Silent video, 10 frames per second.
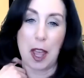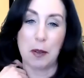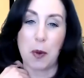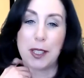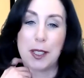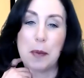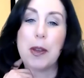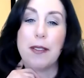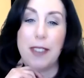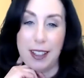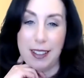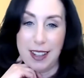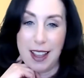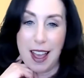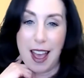and what's the pivot?"
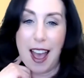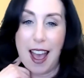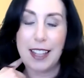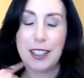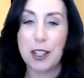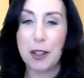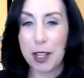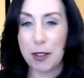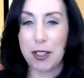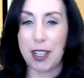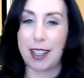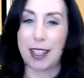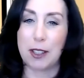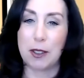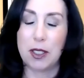It's so interesting
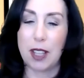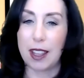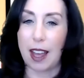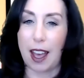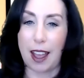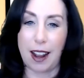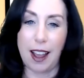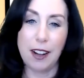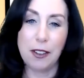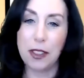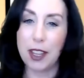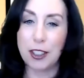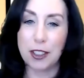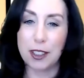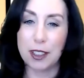that you say that. I don't
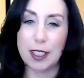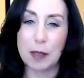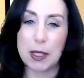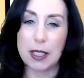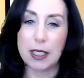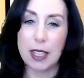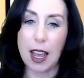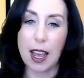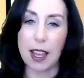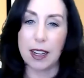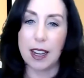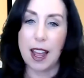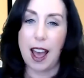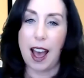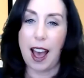think journalism is dead.
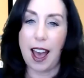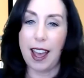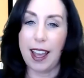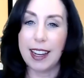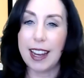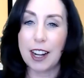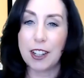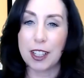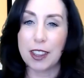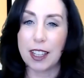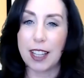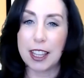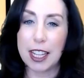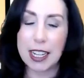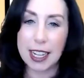I actually think
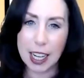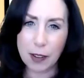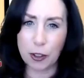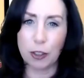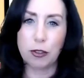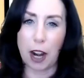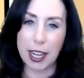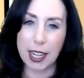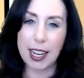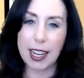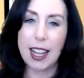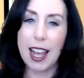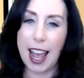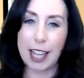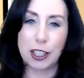like the need for writing
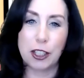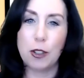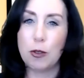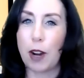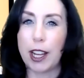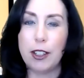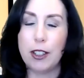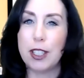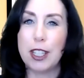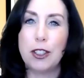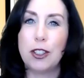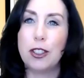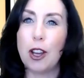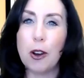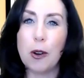and good writers is
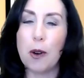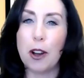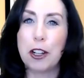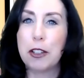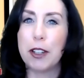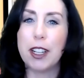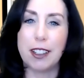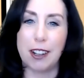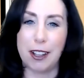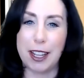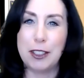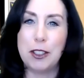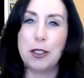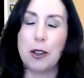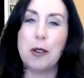so critical in
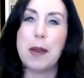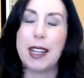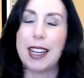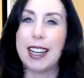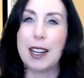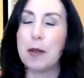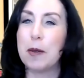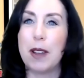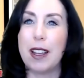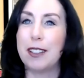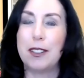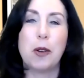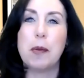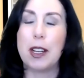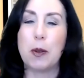so many
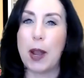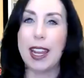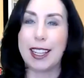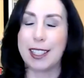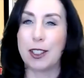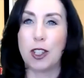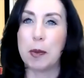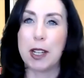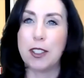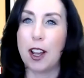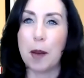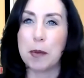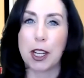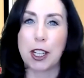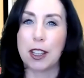so many ways and so many
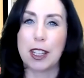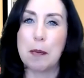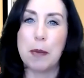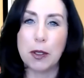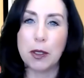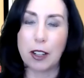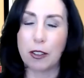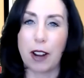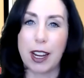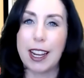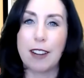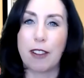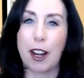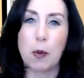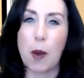jobs. Like the ability to write and
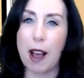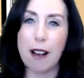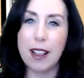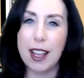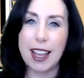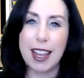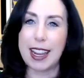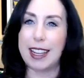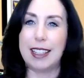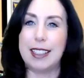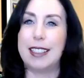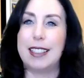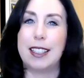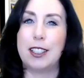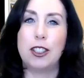write well
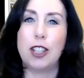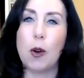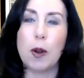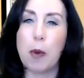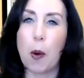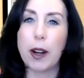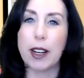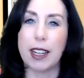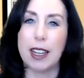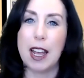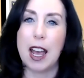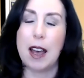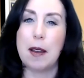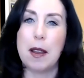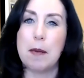is so important
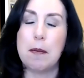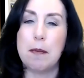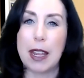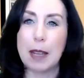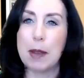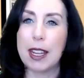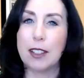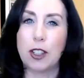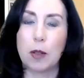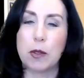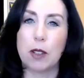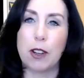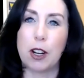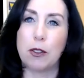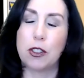maybe in terms of
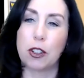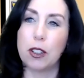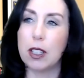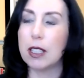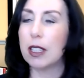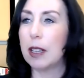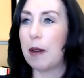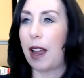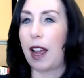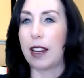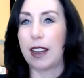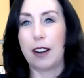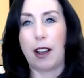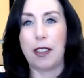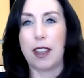you know journalism i you
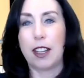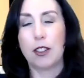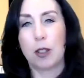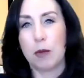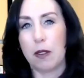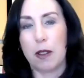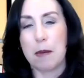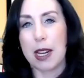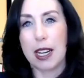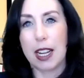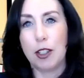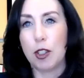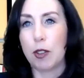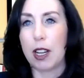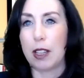know i think in terms of the media
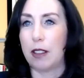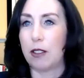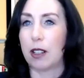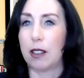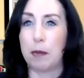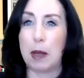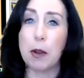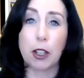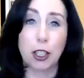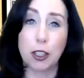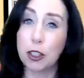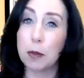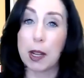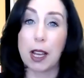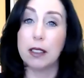industry there's people are
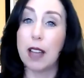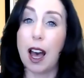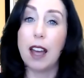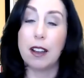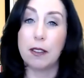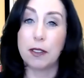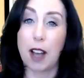consuming a lot of